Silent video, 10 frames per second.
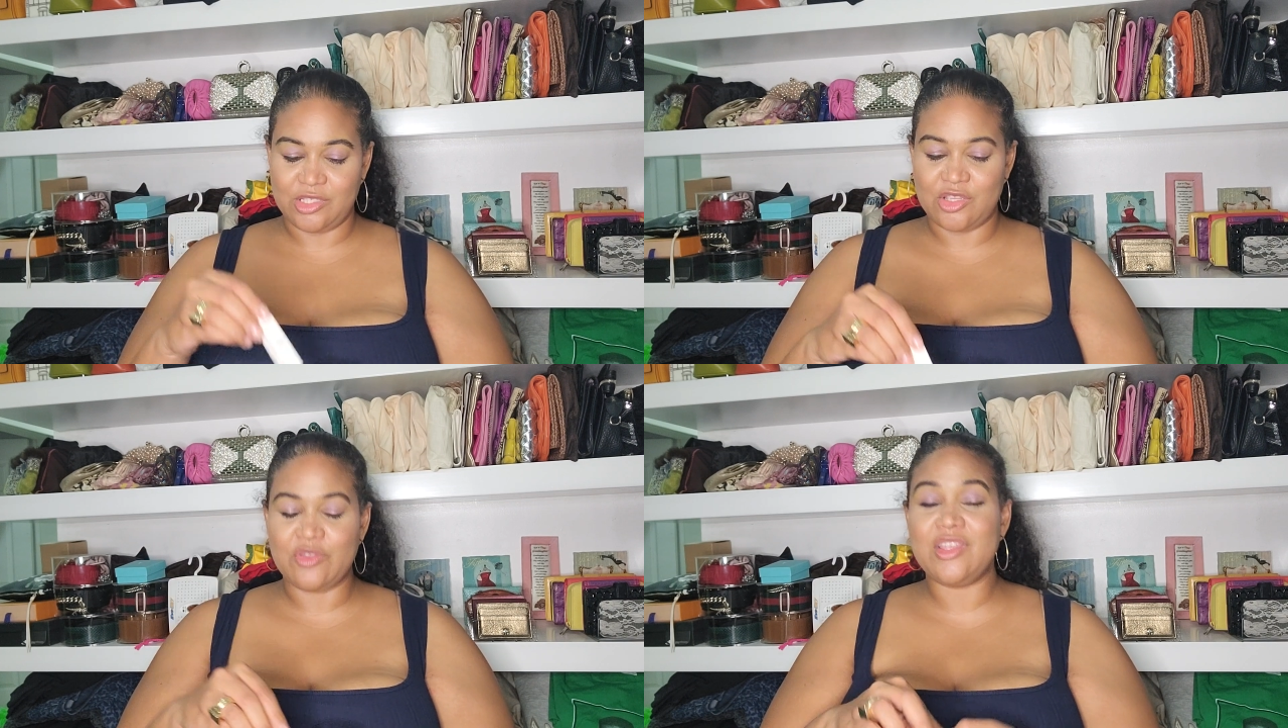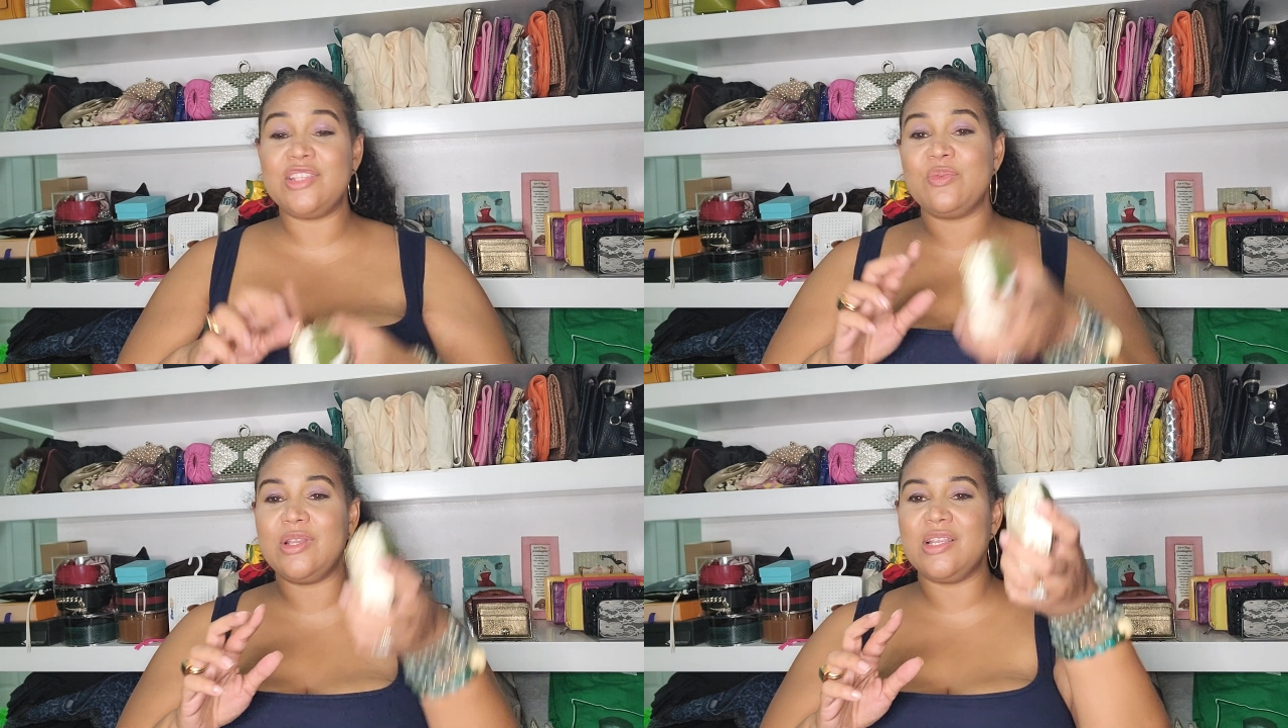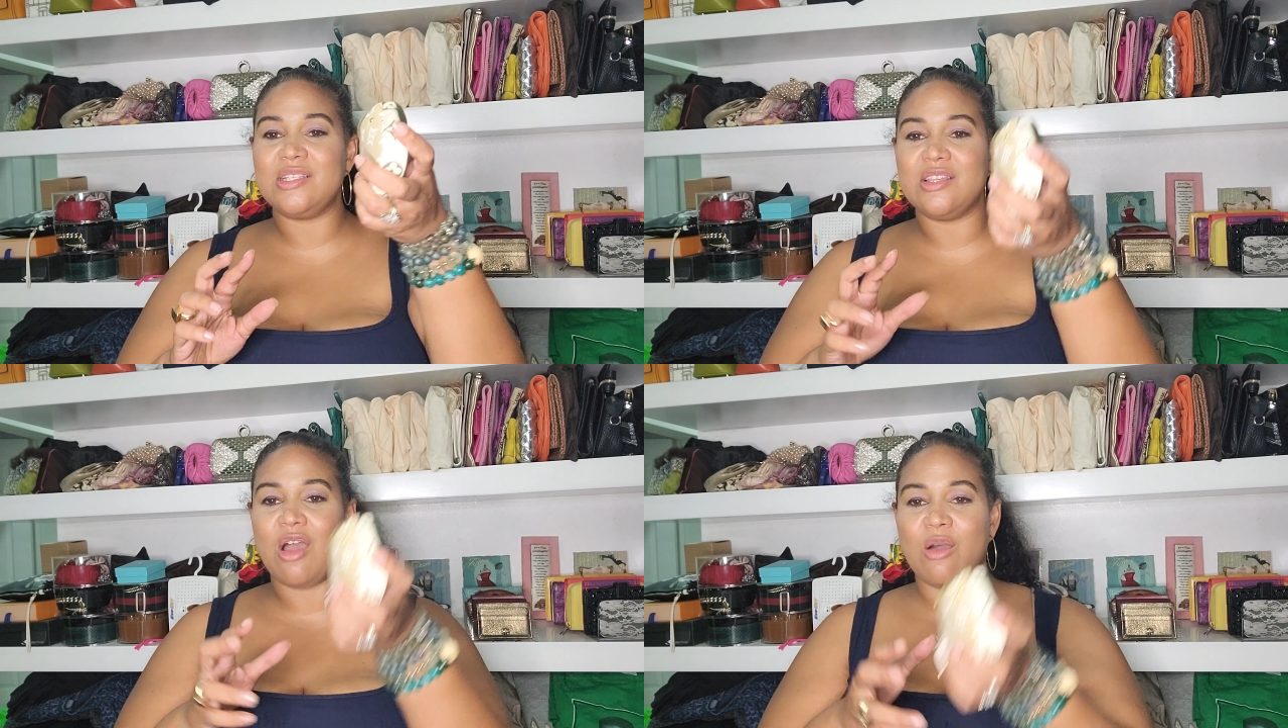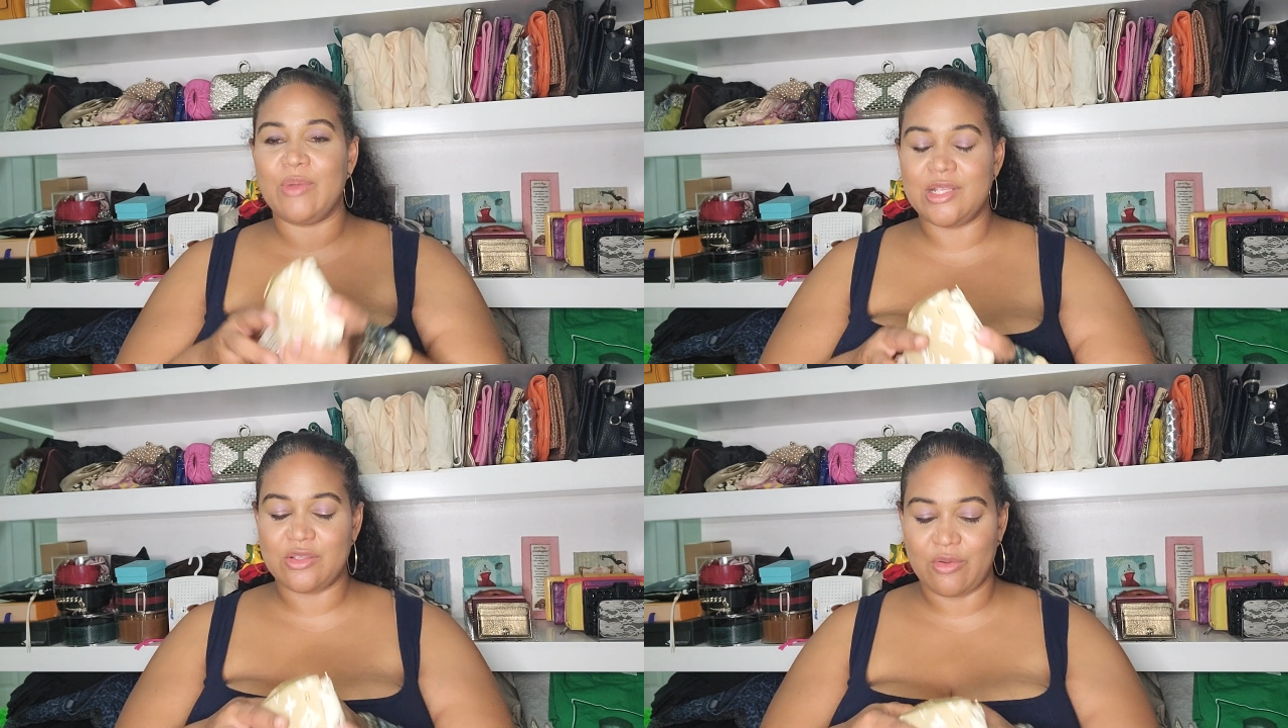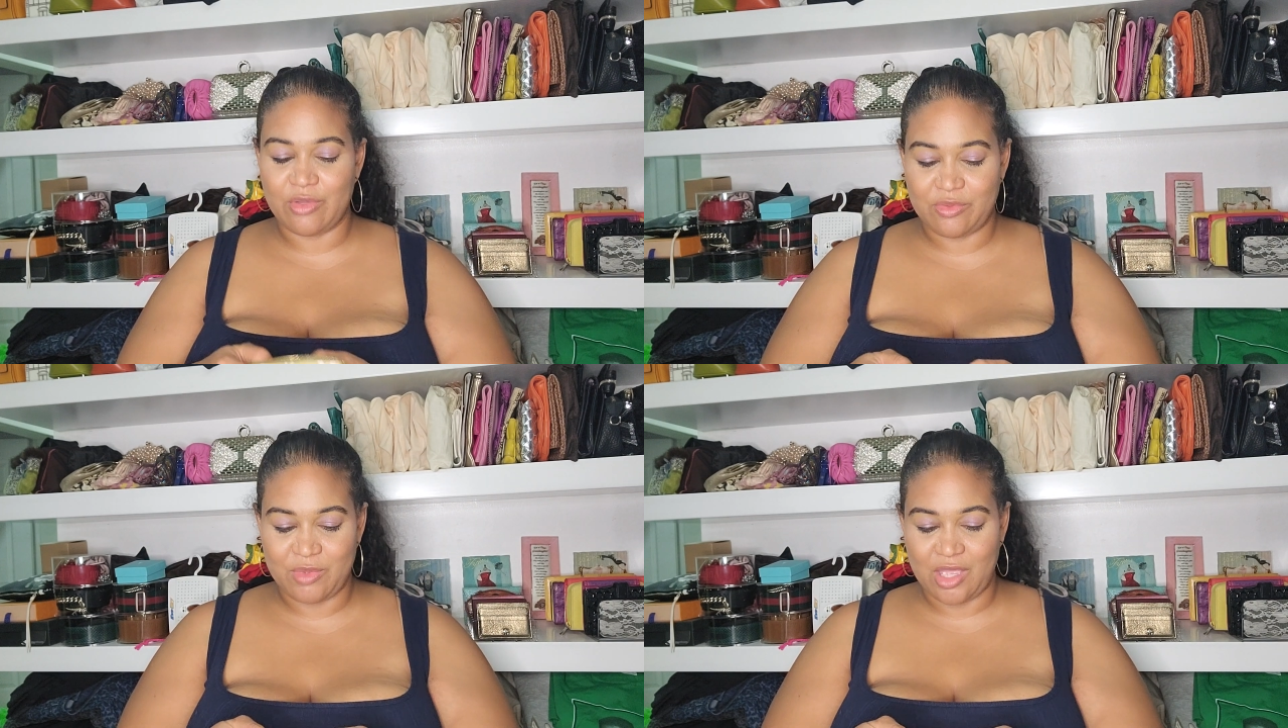So this one doesn't always go with me.